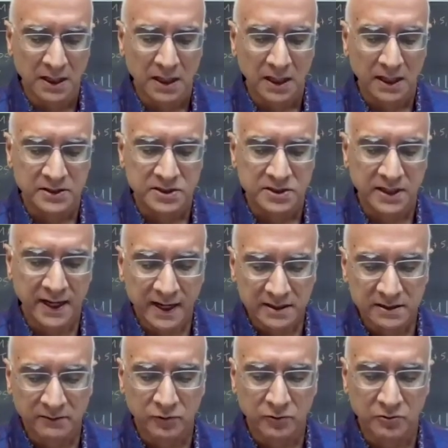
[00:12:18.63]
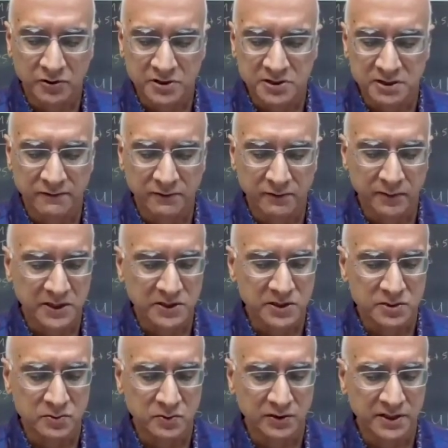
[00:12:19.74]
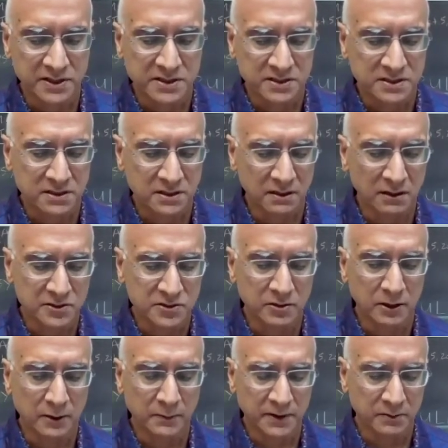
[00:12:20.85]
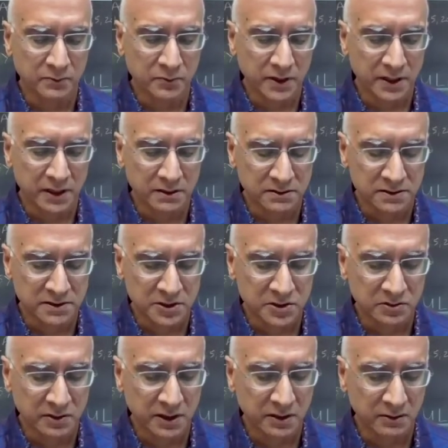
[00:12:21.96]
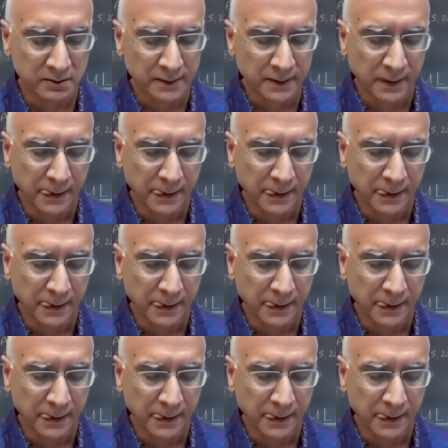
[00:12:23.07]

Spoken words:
And Cyactive will reduce inflammation as well, thus also helping the brain tissue heal.